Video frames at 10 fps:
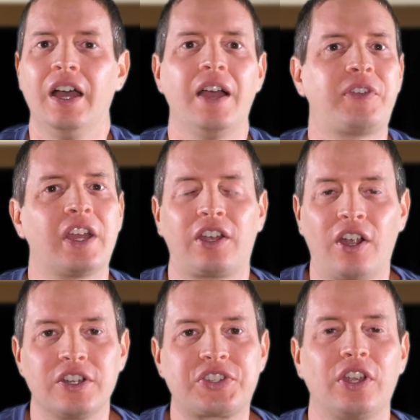I've got
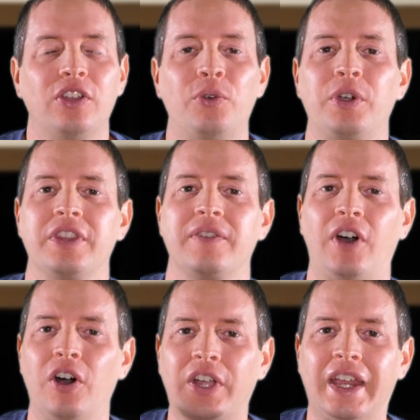cards galore, and they've
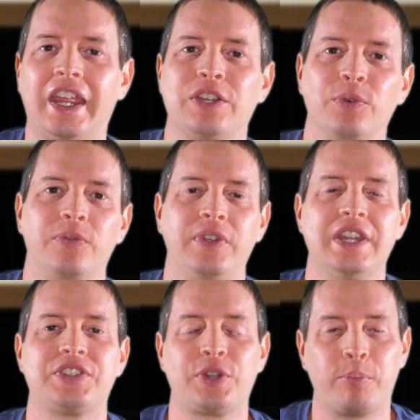all got annual
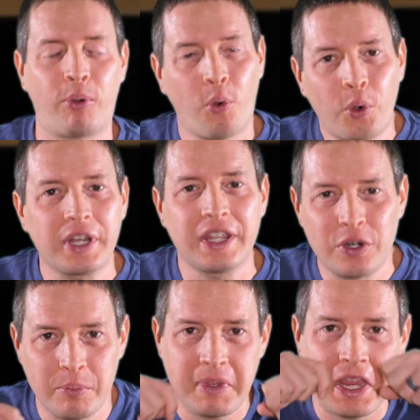fees, so poor
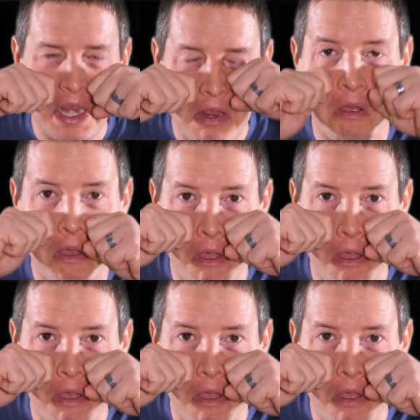little me,